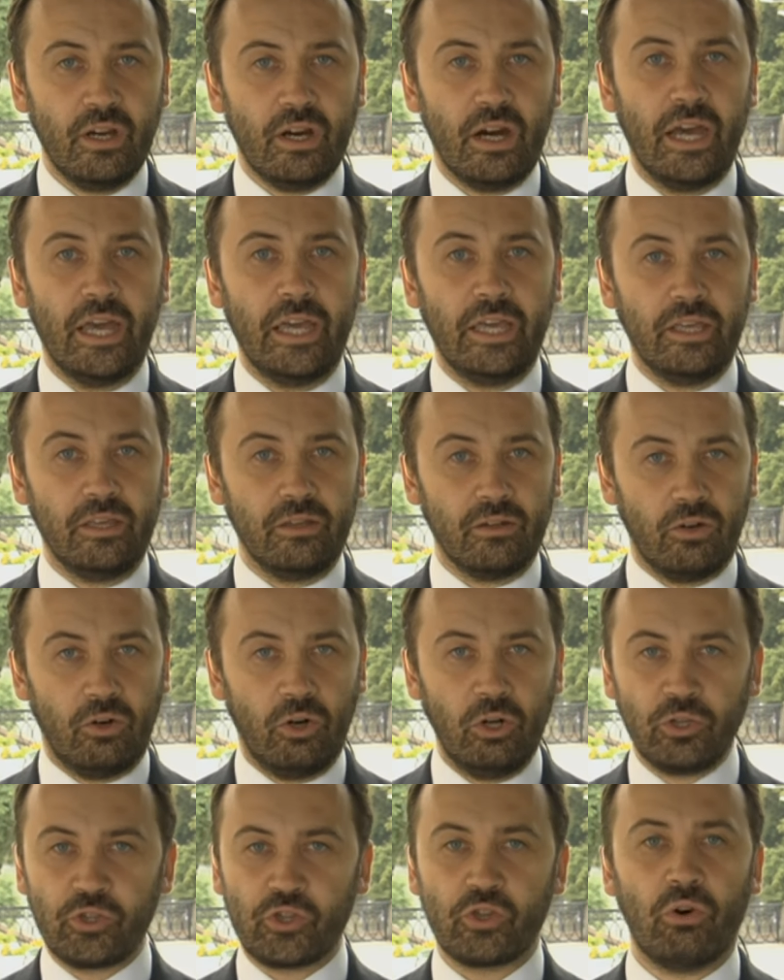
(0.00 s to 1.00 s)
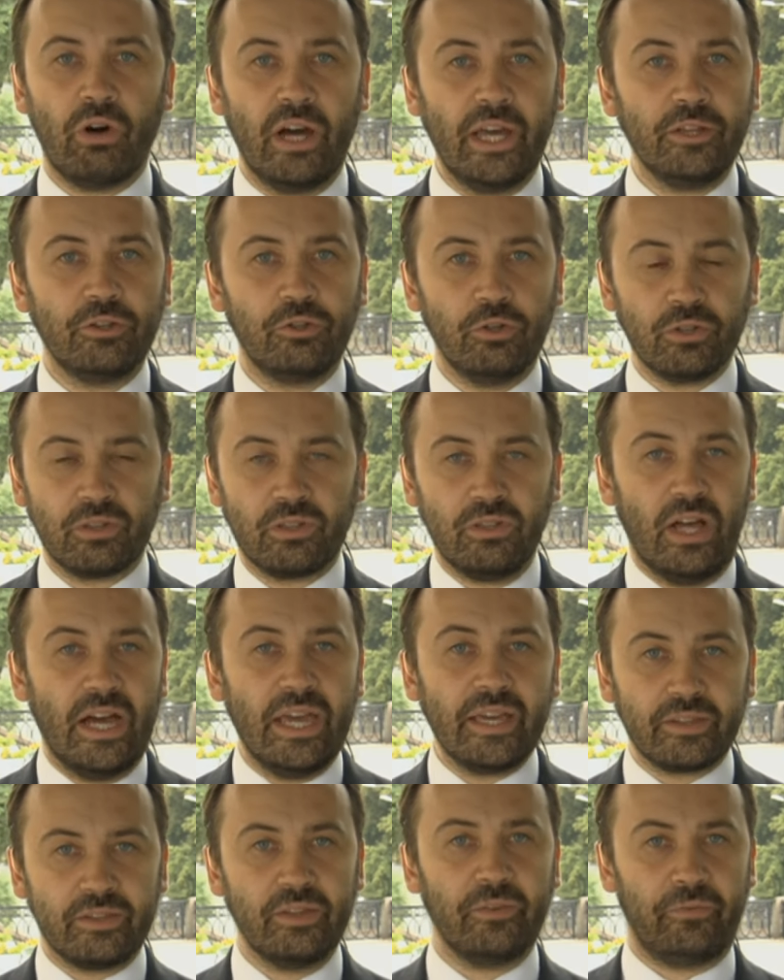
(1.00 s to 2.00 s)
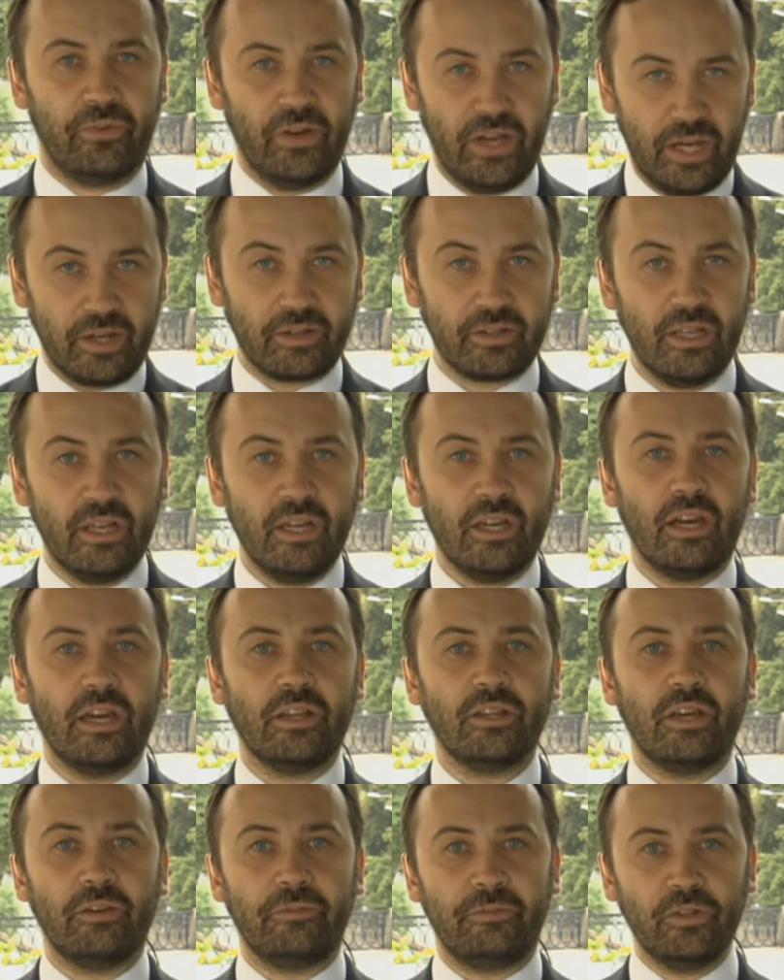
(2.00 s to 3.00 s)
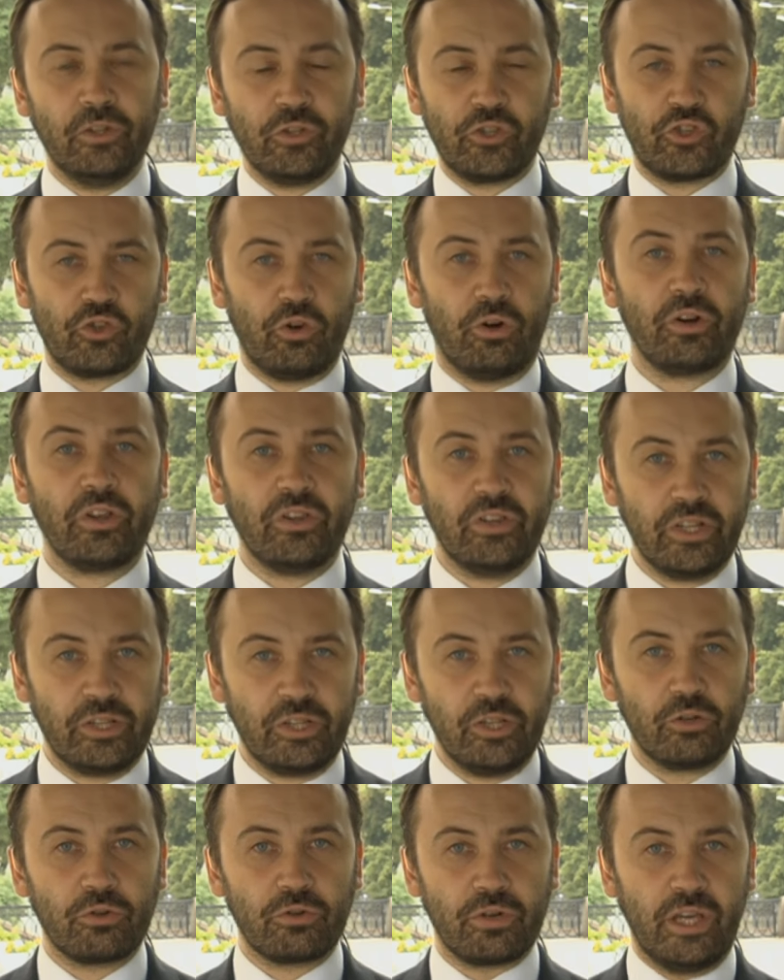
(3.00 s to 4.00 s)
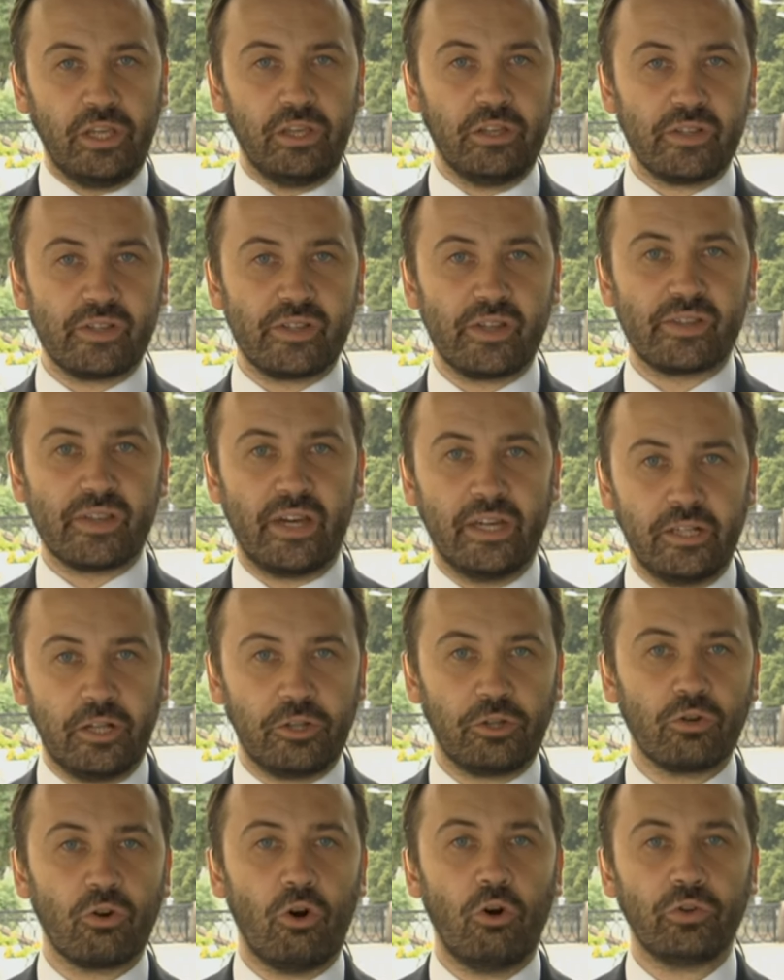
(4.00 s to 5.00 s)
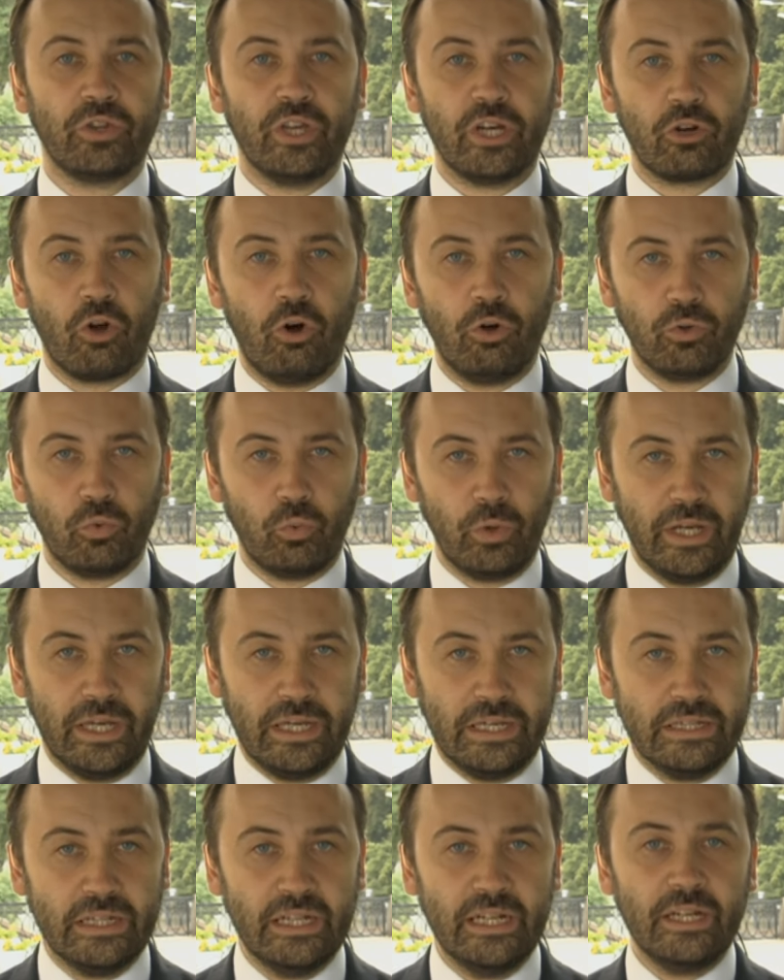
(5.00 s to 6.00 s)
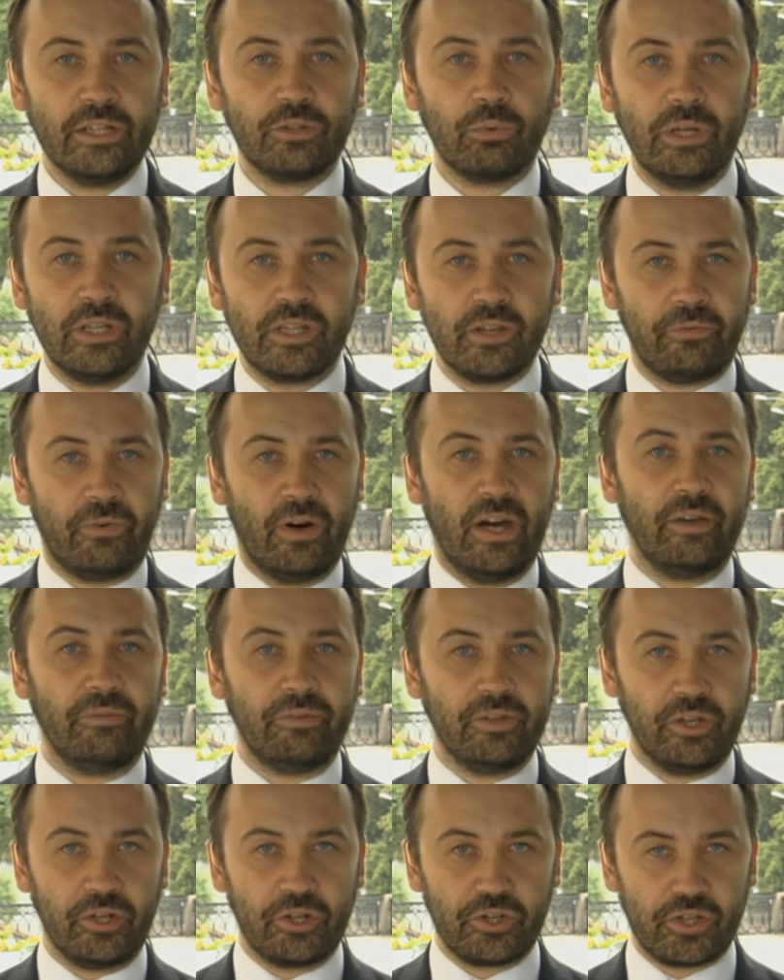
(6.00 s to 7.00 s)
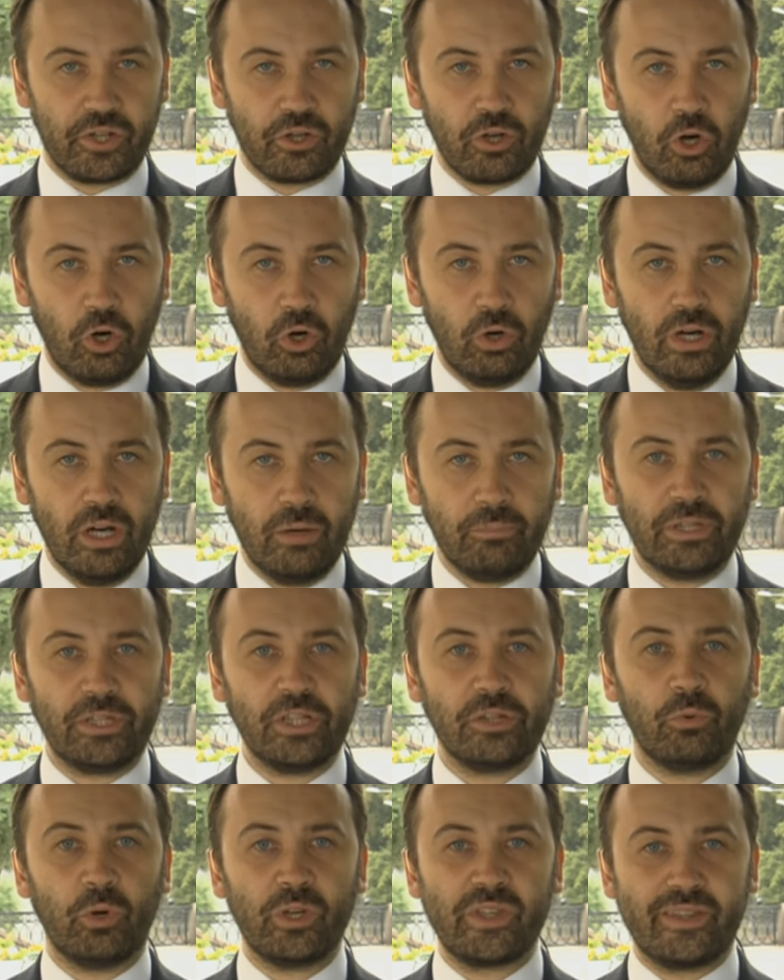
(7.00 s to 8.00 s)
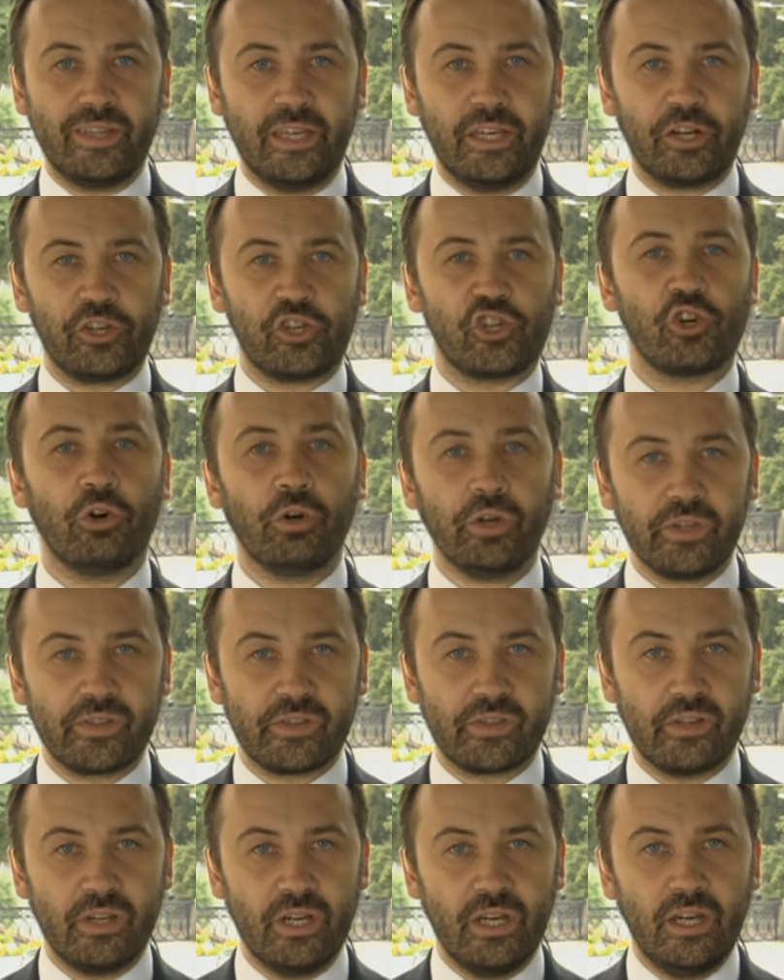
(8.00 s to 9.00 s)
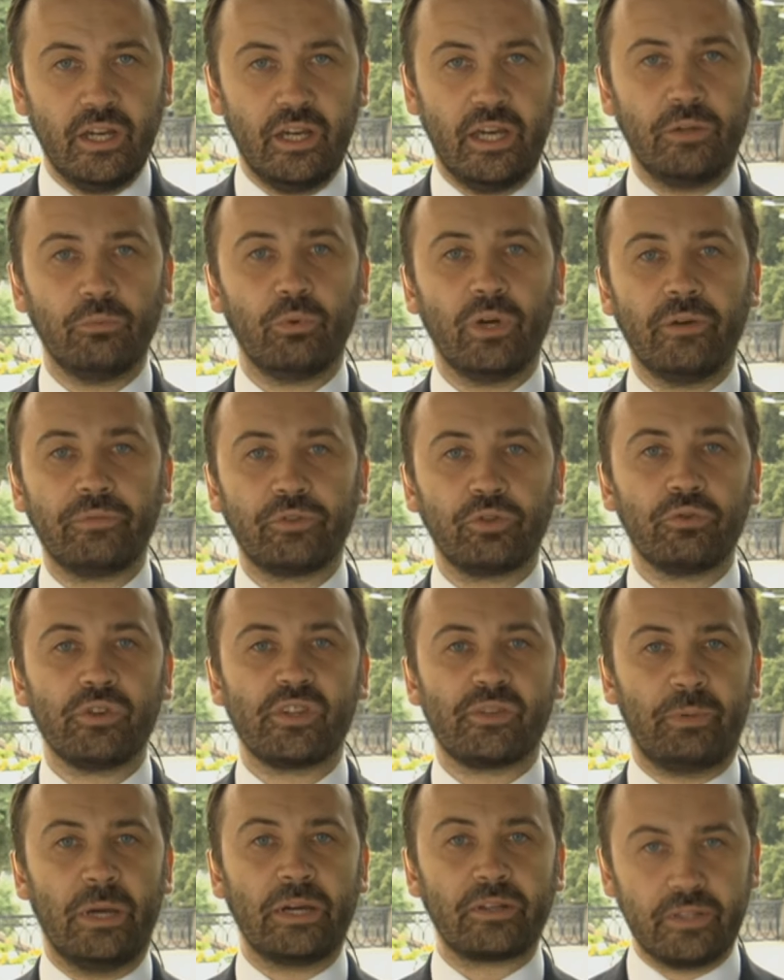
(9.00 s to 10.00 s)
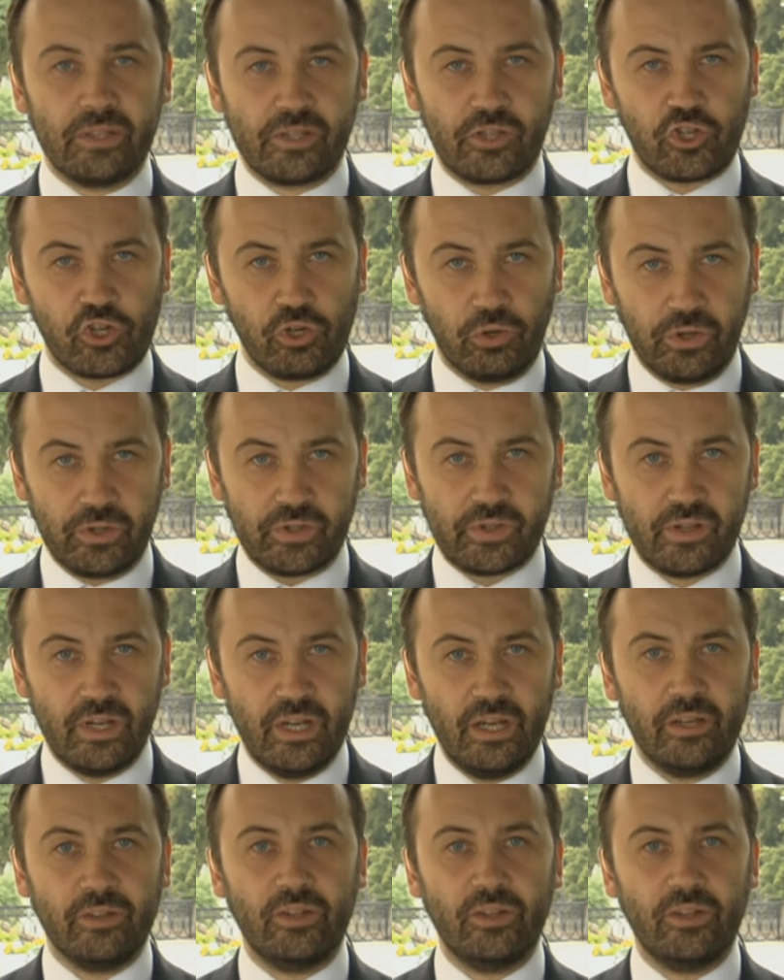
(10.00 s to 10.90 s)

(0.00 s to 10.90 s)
I also I don't like the fact and I feel sorry that Ukrainians decided to go their own way 25 years ago. But it was their choice and we have to respect this choice.